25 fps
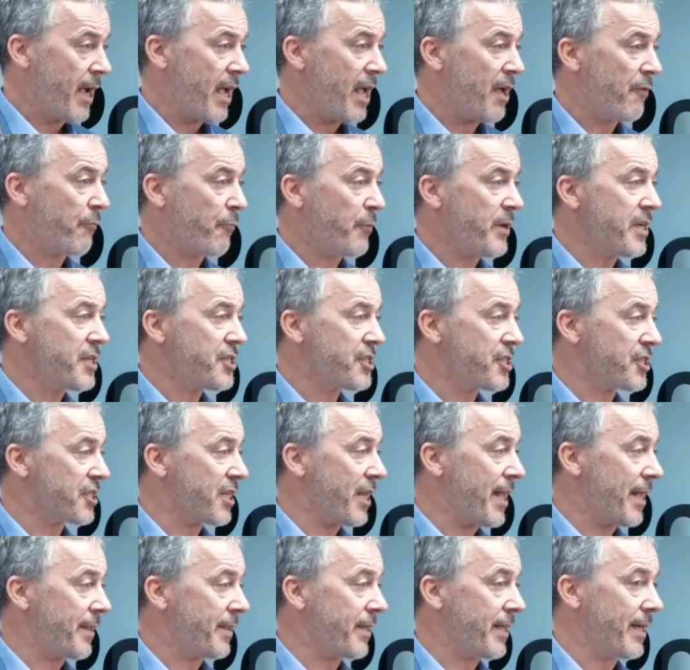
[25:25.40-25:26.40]
if we just
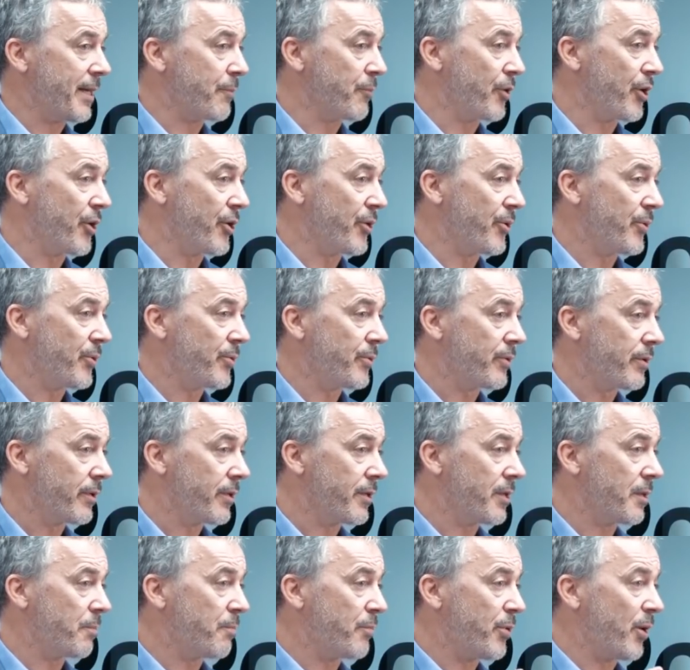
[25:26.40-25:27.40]
let them go,
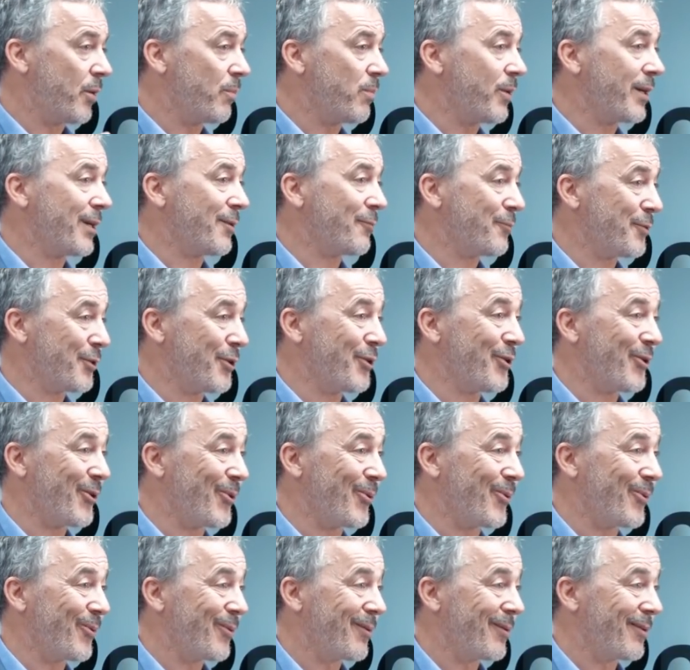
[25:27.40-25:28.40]
the public would
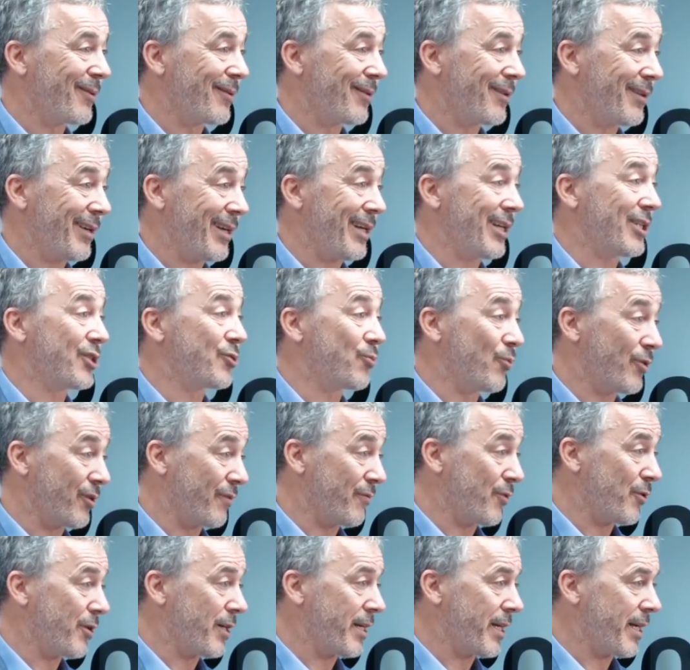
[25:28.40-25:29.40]
know it's one
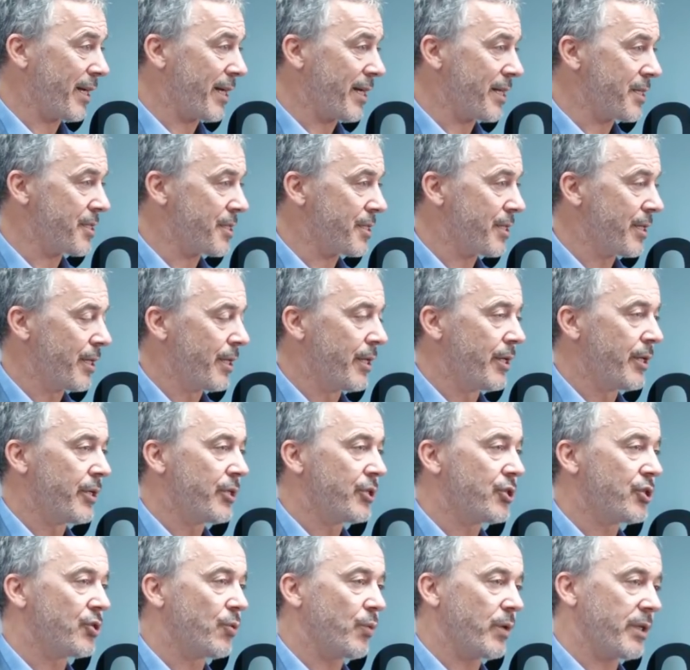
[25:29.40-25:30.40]
of our guys.
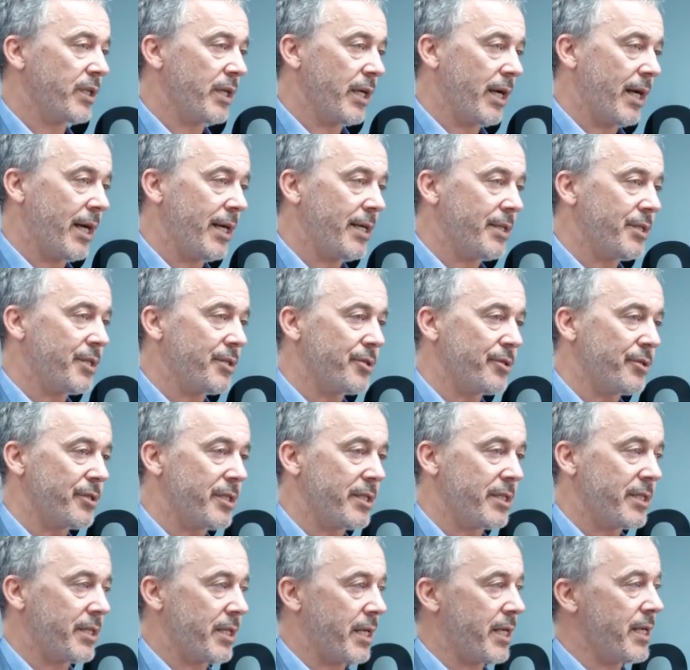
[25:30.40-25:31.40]
So what you had to do, you
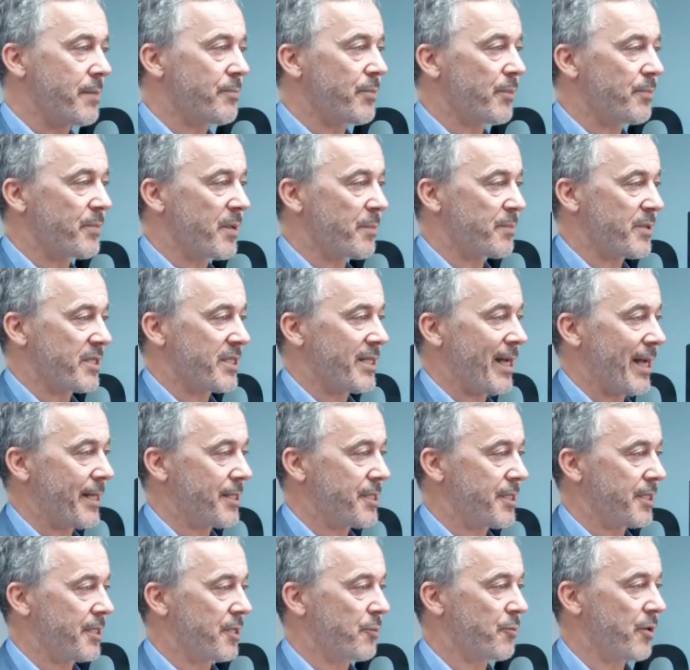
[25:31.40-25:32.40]
had to keep up the
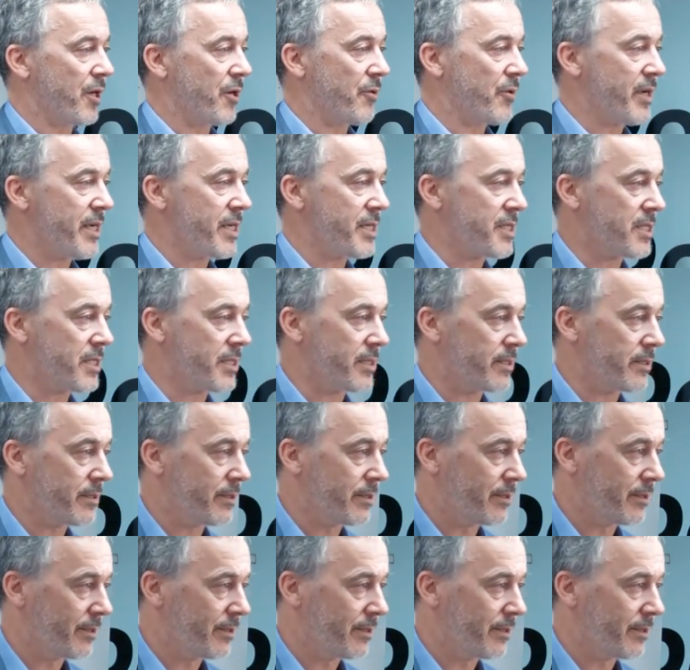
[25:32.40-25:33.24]
pretense that they were arrested.